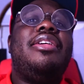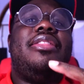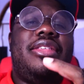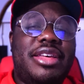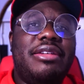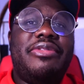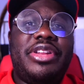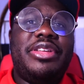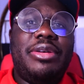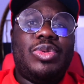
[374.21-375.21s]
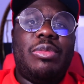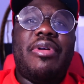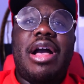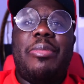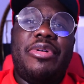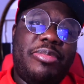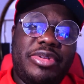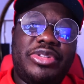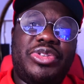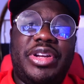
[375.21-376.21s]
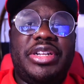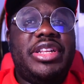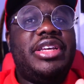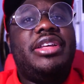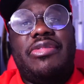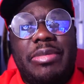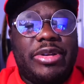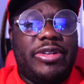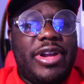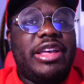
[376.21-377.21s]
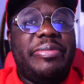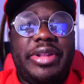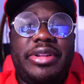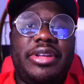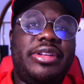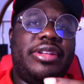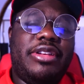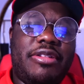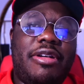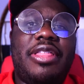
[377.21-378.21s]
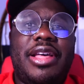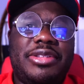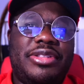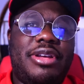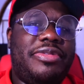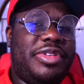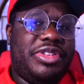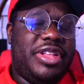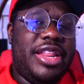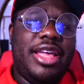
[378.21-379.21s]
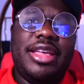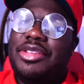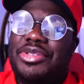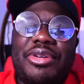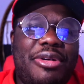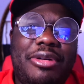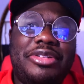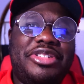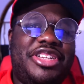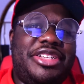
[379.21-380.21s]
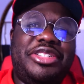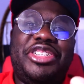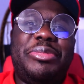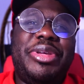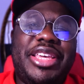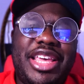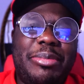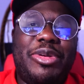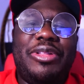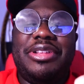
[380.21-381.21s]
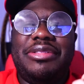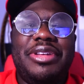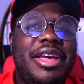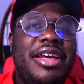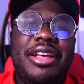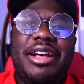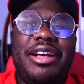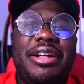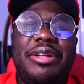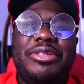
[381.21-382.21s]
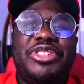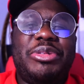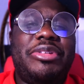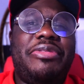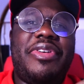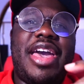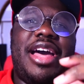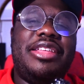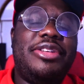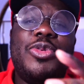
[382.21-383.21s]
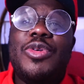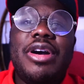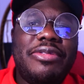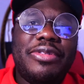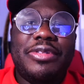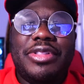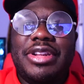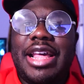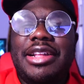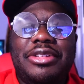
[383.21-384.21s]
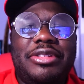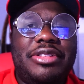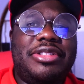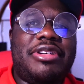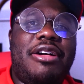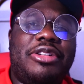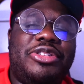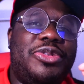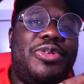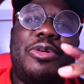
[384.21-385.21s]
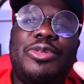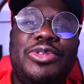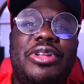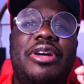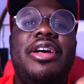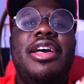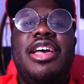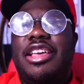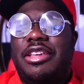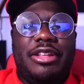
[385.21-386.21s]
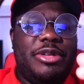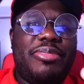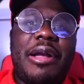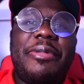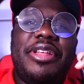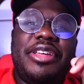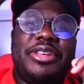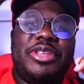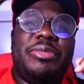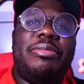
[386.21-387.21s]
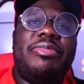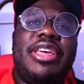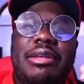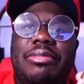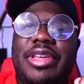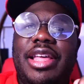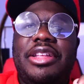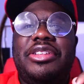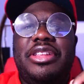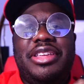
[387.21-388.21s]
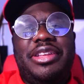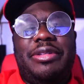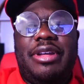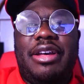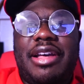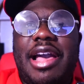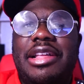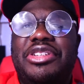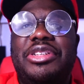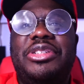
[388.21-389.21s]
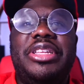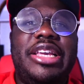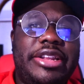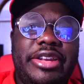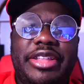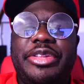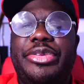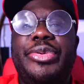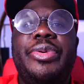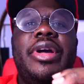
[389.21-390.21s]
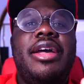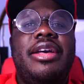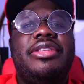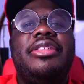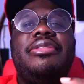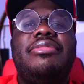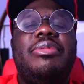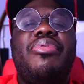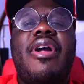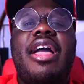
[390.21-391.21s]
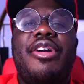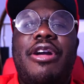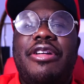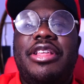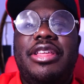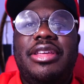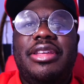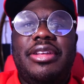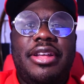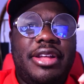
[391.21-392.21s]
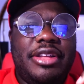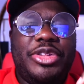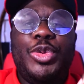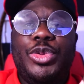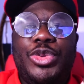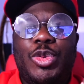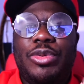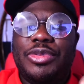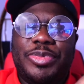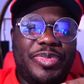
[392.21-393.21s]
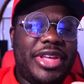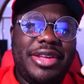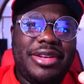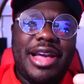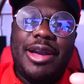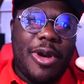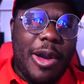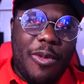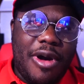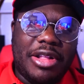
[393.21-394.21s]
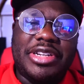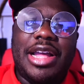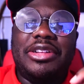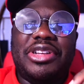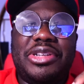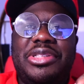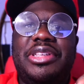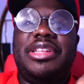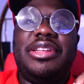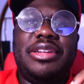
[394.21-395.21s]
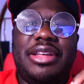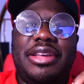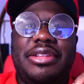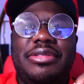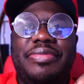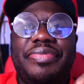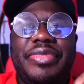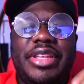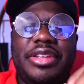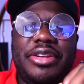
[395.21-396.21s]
their videos would pop up in trending and recommended and all that stuff. And today it's all Jimmy Kimmel and Jimmy Fallon, whoever the night talk show hosts are. You're probably going to get some MKBHD and iJustine in there too. The priority YouTubers, and I watch iJustine and